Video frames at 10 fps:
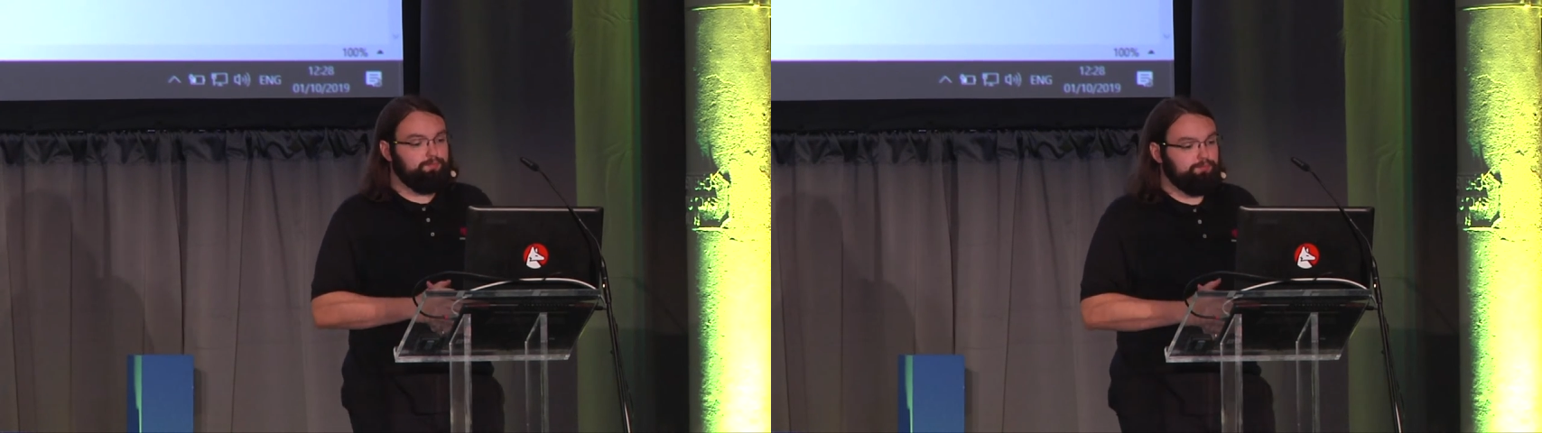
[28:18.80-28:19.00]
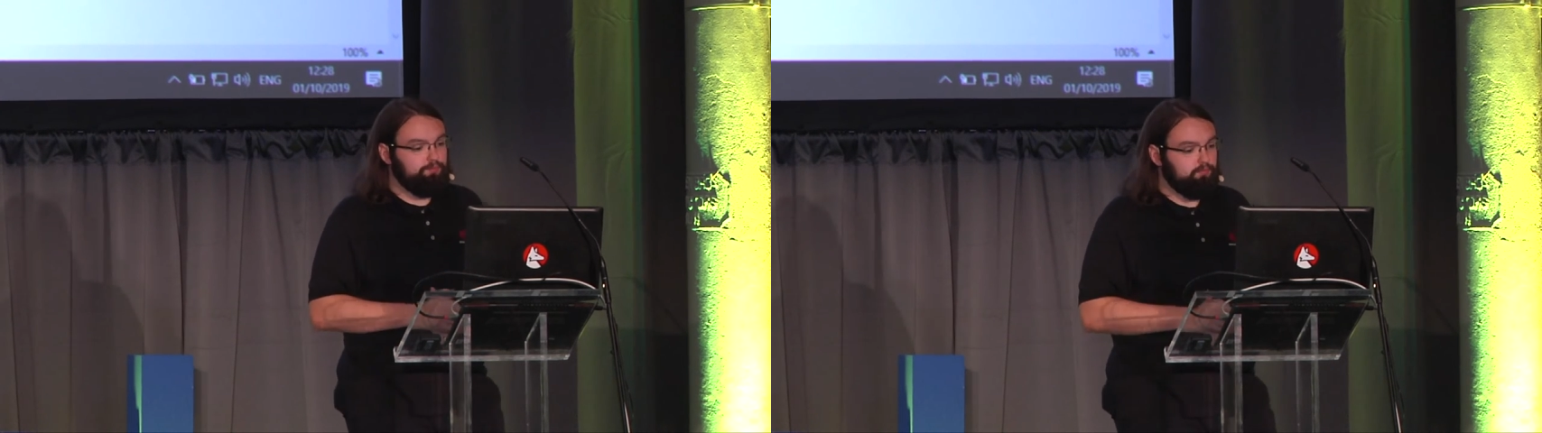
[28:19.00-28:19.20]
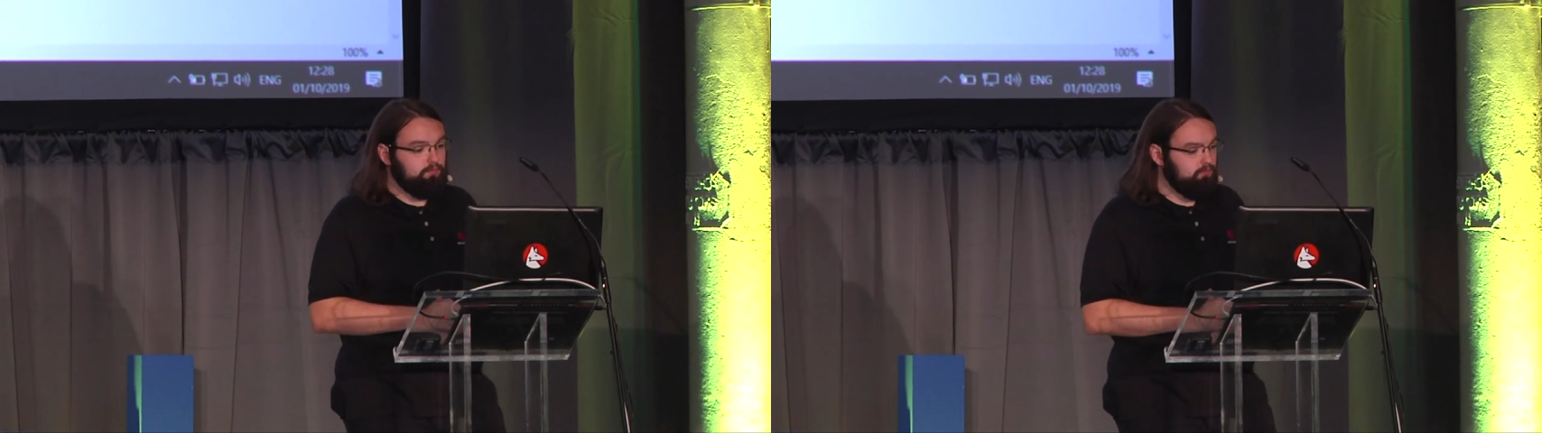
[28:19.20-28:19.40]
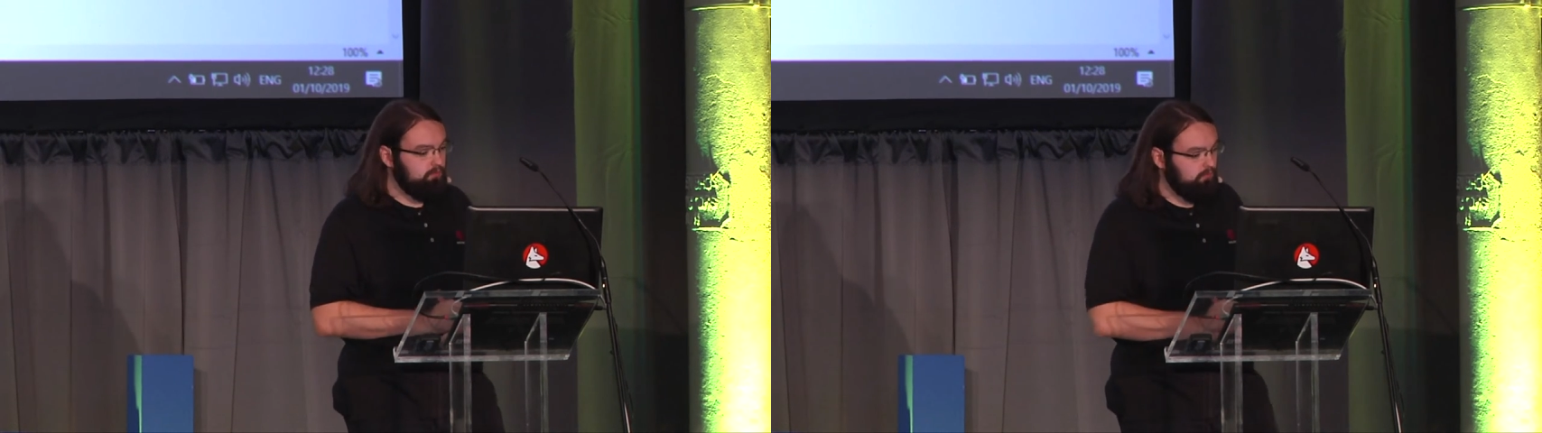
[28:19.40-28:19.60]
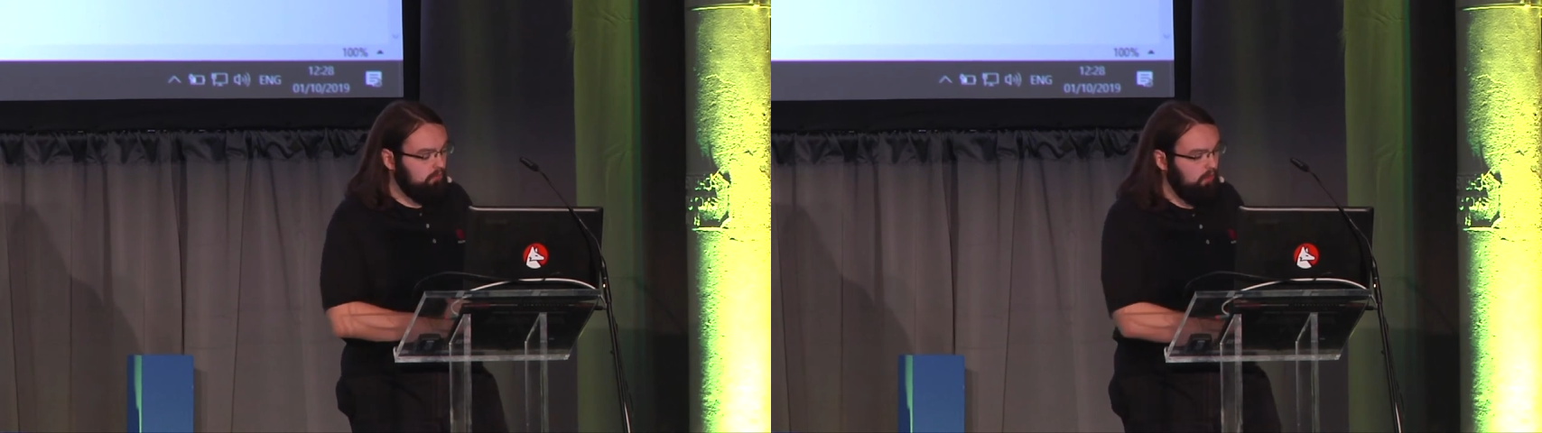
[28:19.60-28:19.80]

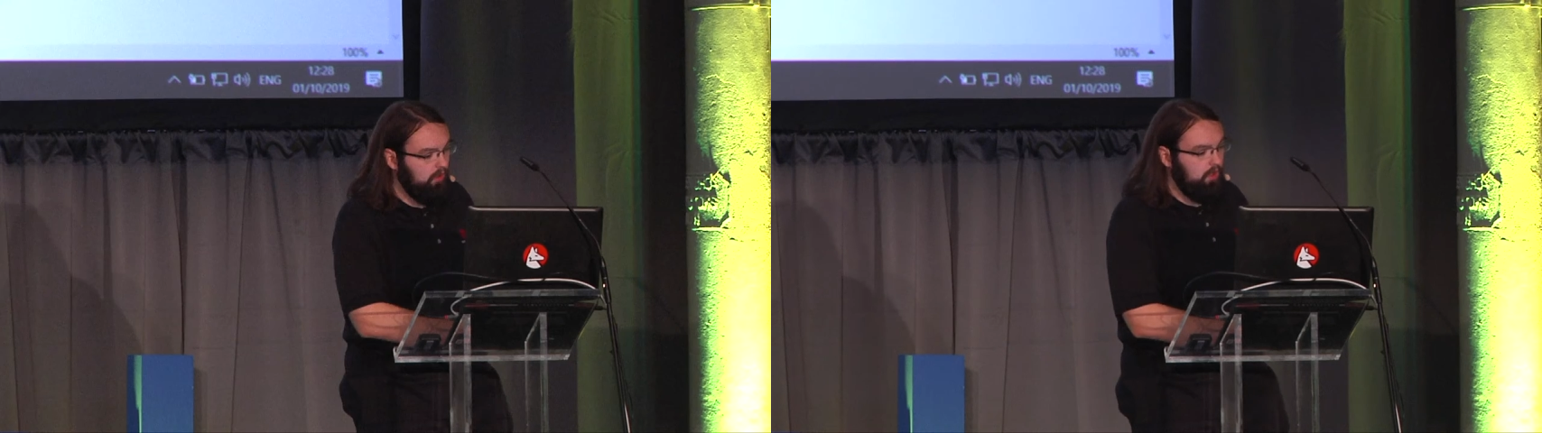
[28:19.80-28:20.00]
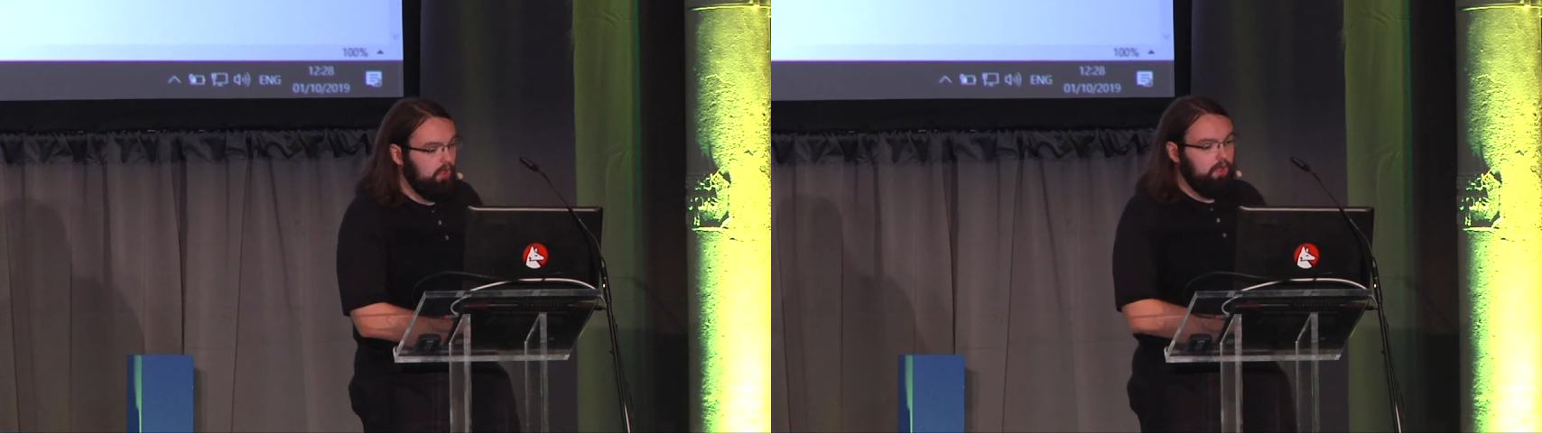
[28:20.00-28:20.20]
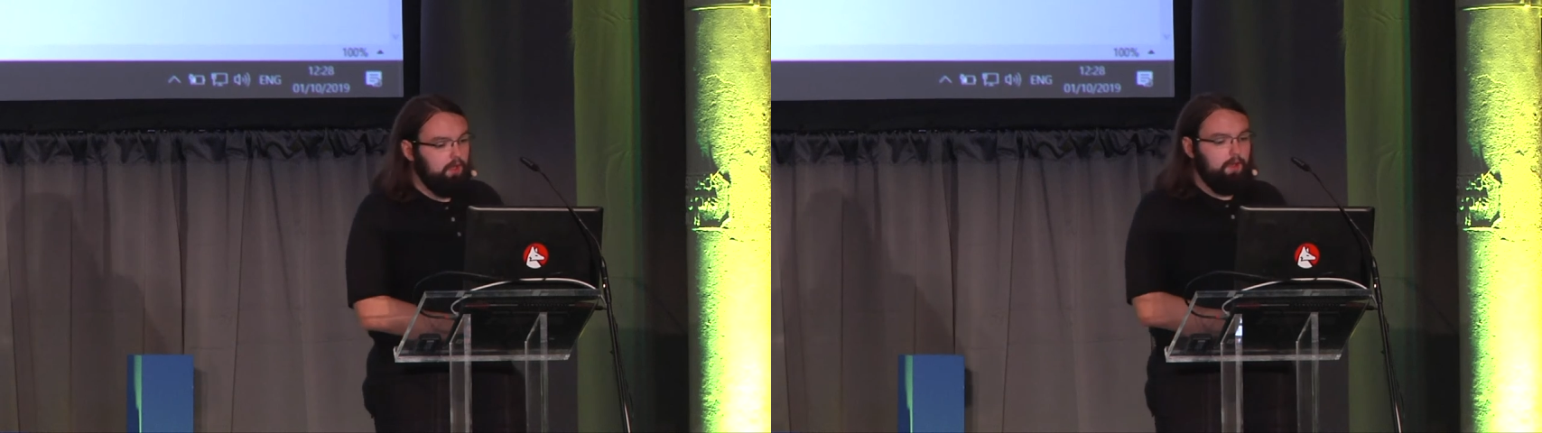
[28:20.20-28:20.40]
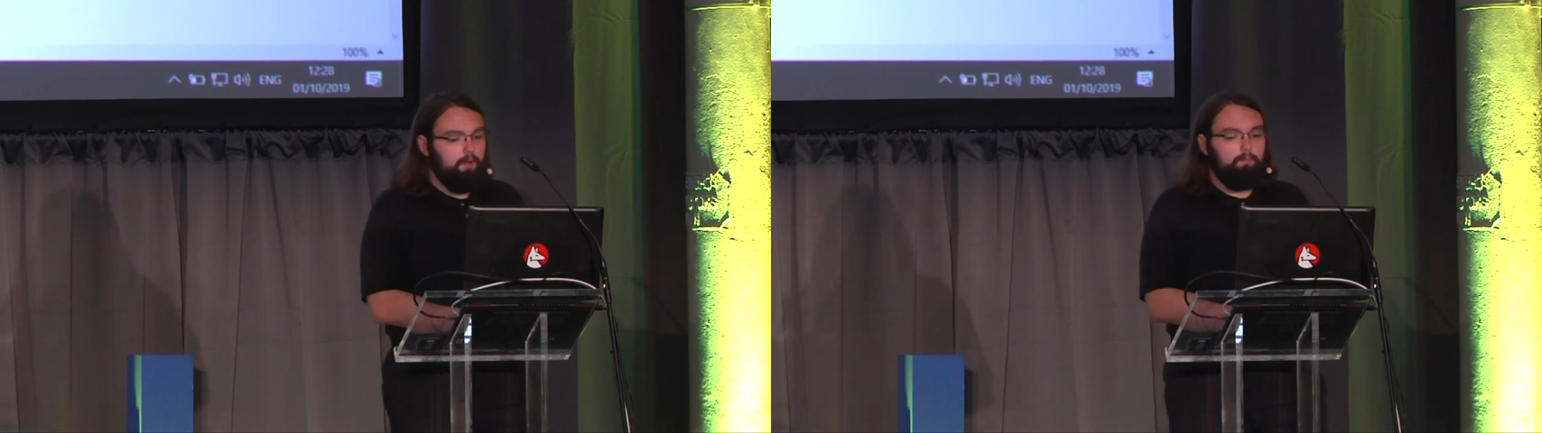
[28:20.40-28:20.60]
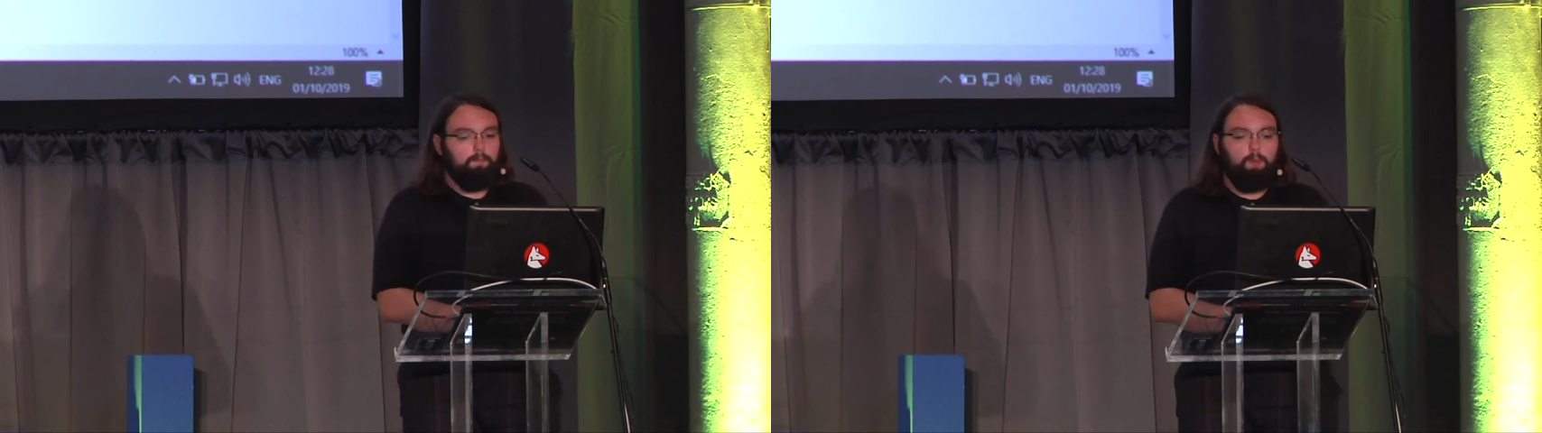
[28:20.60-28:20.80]

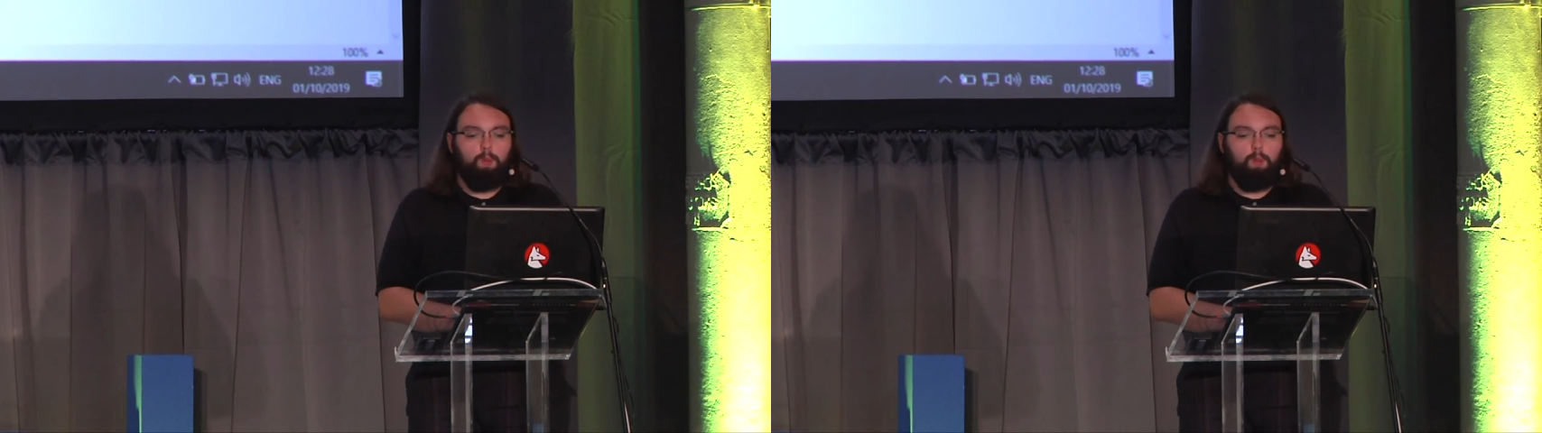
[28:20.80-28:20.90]
(silence)